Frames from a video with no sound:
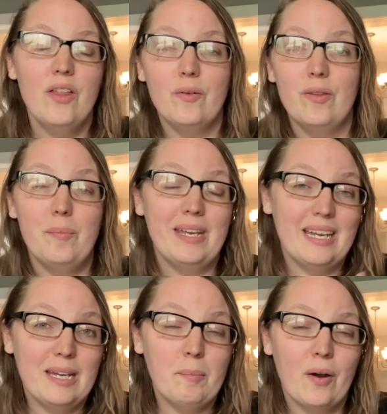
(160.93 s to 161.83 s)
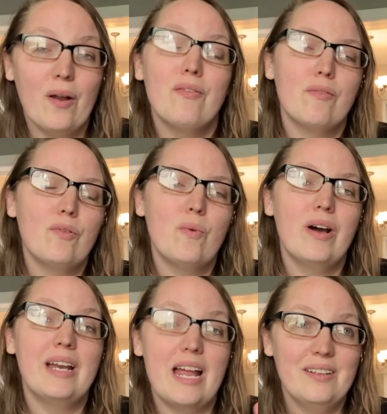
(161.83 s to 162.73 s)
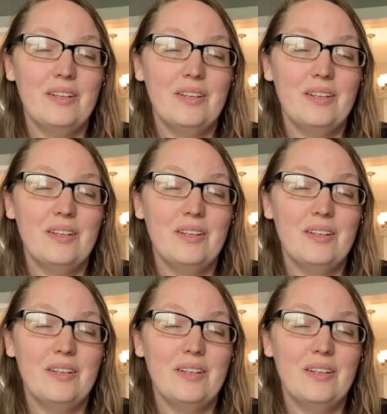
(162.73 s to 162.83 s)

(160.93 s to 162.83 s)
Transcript: through the beginning part of level one and